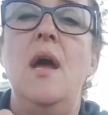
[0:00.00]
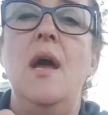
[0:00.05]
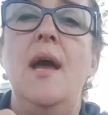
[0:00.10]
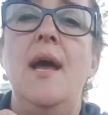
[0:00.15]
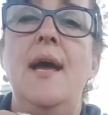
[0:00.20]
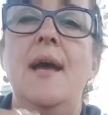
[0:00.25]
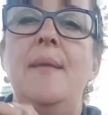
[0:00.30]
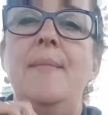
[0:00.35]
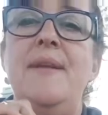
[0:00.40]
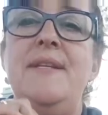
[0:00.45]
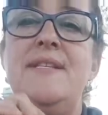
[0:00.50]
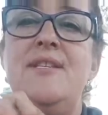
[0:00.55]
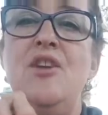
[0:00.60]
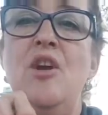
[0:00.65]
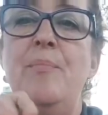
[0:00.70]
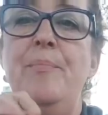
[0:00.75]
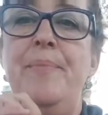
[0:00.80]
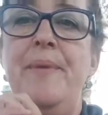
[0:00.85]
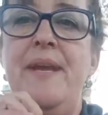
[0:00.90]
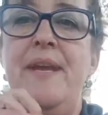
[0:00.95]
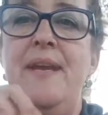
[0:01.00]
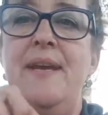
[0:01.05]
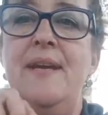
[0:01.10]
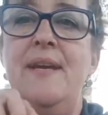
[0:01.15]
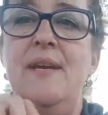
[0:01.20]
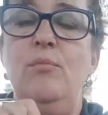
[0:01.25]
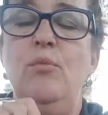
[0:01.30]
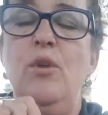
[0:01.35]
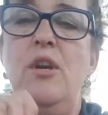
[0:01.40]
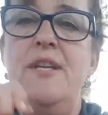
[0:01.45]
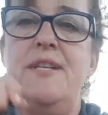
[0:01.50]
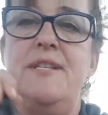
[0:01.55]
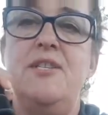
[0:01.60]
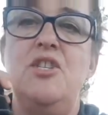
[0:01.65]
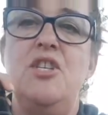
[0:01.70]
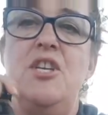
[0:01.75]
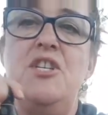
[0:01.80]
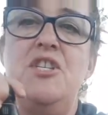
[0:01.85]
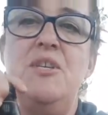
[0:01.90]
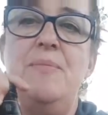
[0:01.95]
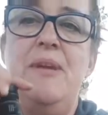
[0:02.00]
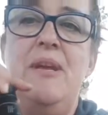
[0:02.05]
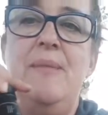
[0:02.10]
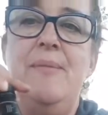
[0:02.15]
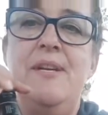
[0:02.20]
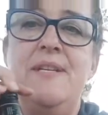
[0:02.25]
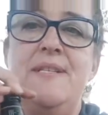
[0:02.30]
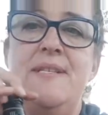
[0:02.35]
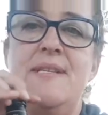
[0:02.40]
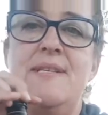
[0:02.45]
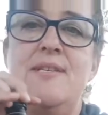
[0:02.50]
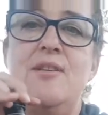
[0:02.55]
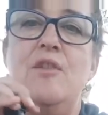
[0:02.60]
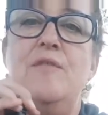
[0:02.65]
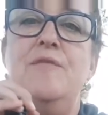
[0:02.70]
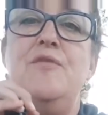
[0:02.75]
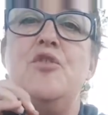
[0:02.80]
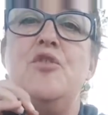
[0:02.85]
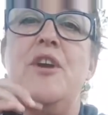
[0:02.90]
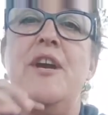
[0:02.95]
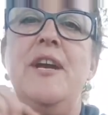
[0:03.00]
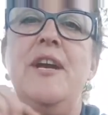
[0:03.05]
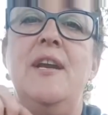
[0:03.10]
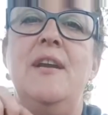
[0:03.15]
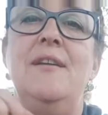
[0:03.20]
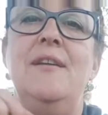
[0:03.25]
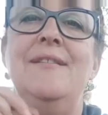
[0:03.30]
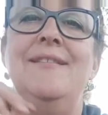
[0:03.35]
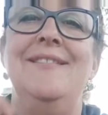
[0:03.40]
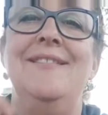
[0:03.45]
It's not beer. Well, it's ginger beer, but it's a soft drink.